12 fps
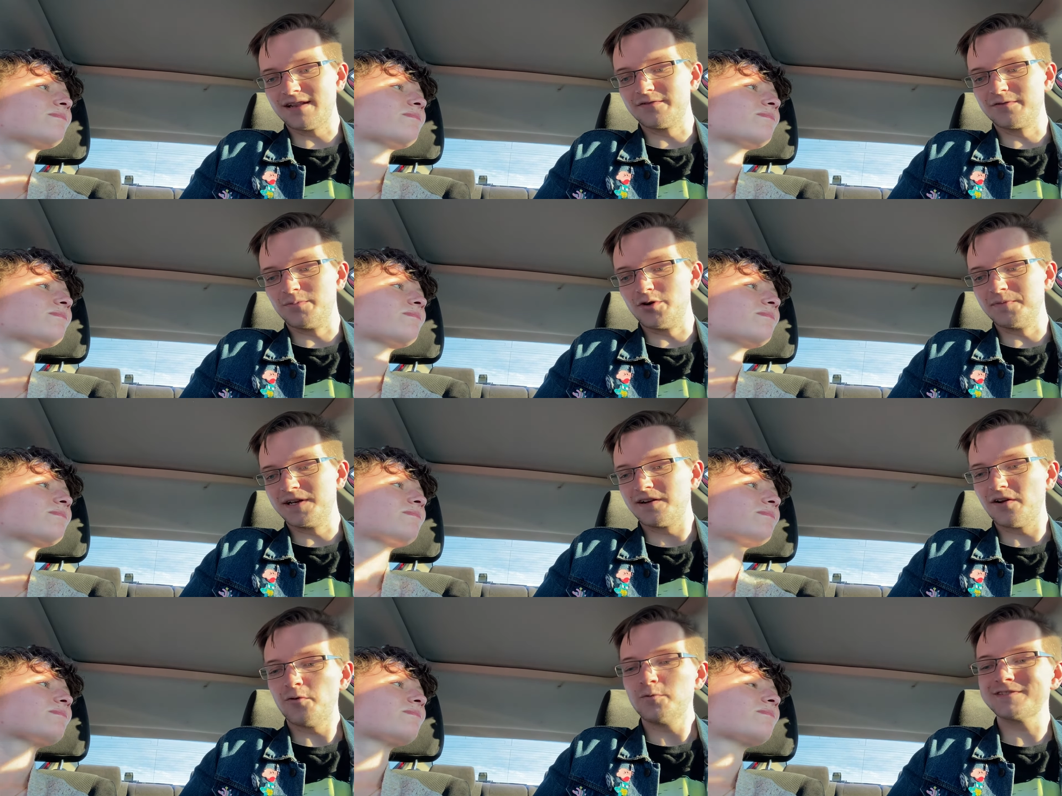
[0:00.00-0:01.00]
Speaker 1: little moment. It
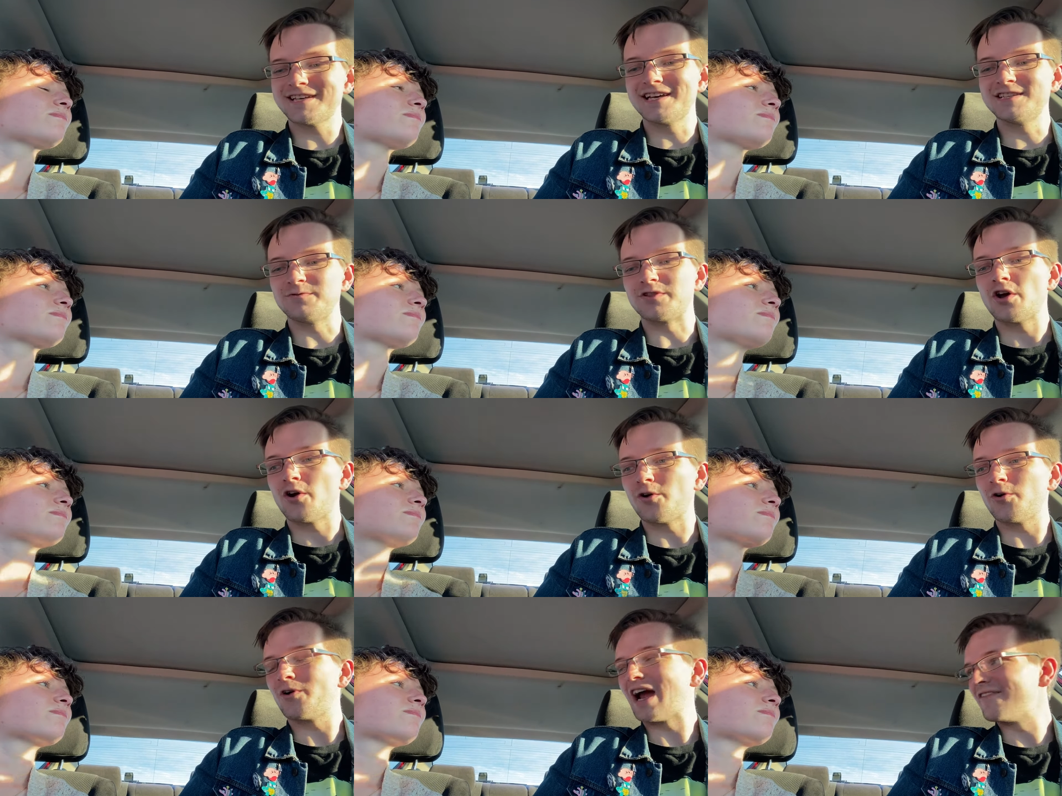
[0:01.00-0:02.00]
almost ends with
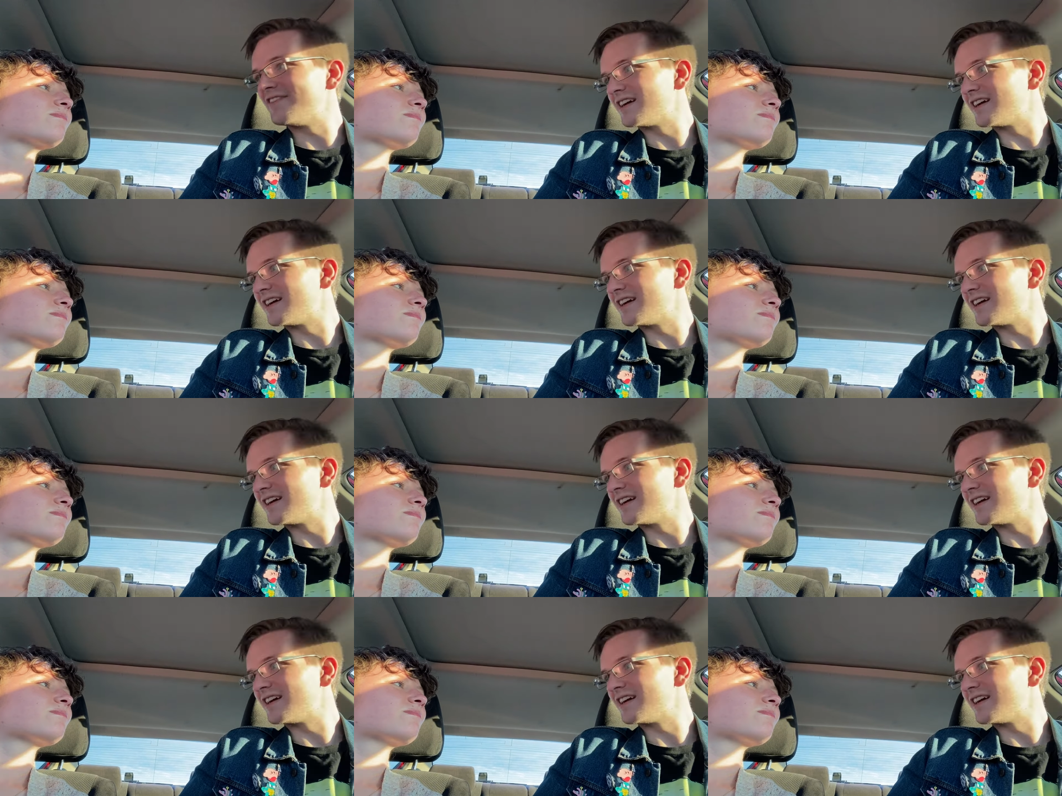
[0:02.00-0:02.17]
her having to